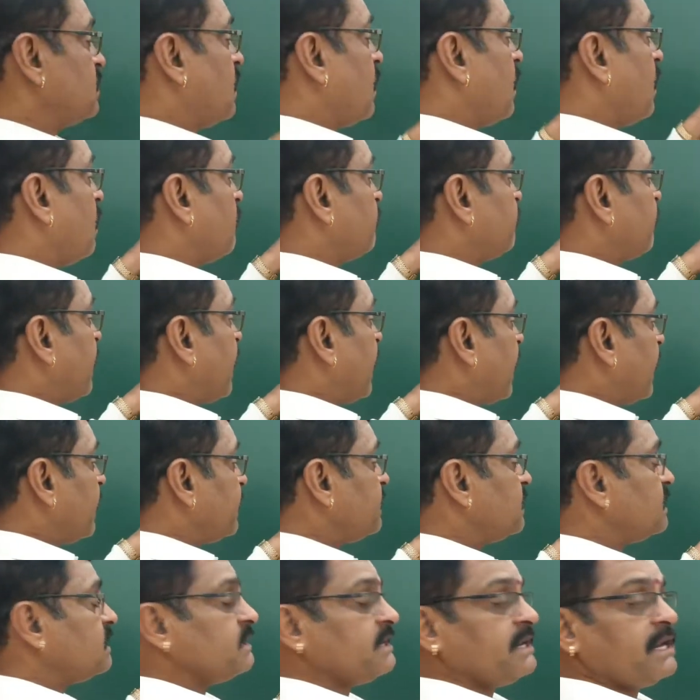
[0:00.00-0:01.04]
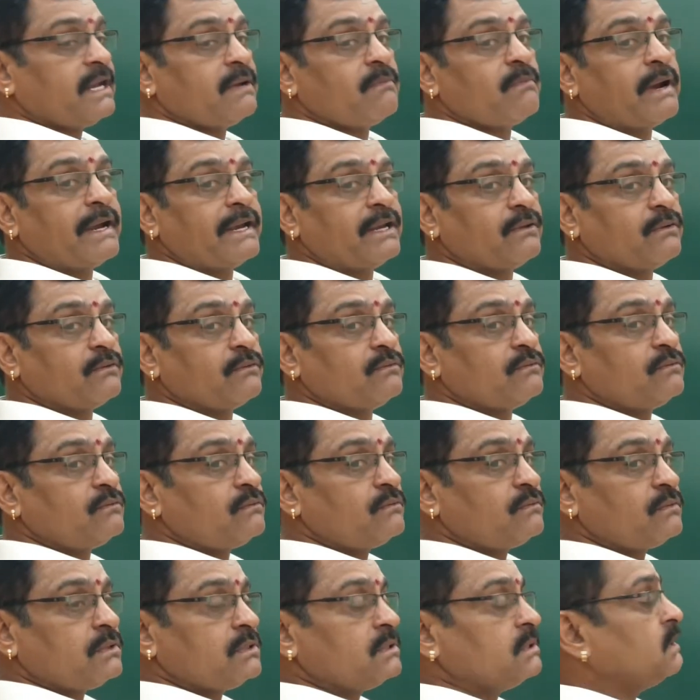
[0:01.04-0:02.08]
of angle A by
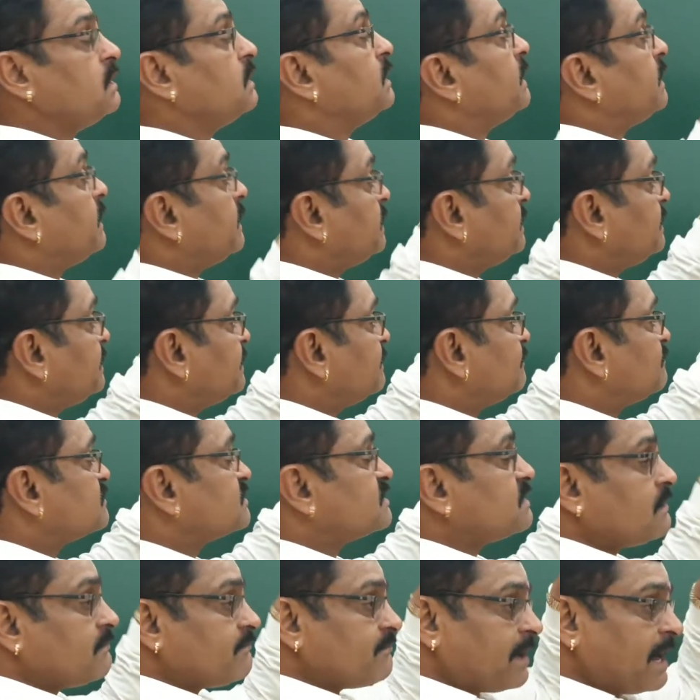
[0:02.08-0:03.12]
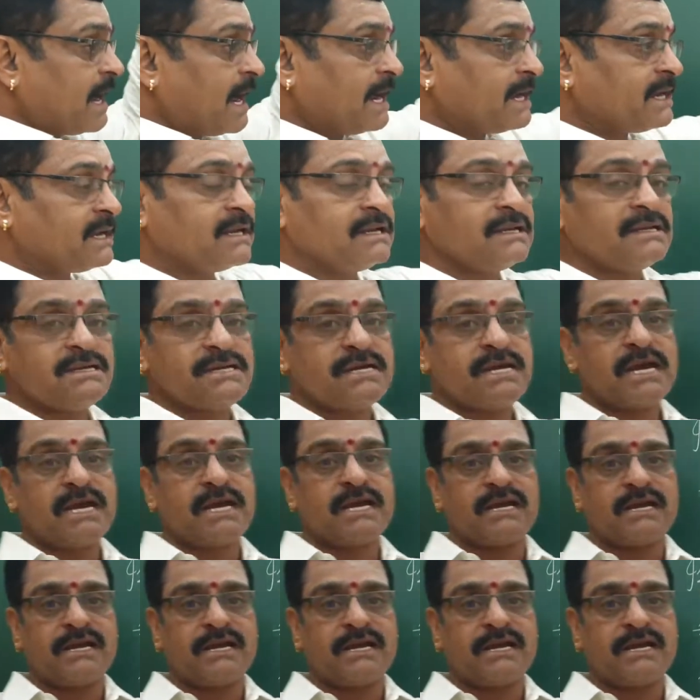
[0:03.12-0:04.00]
2 in terms of angle A.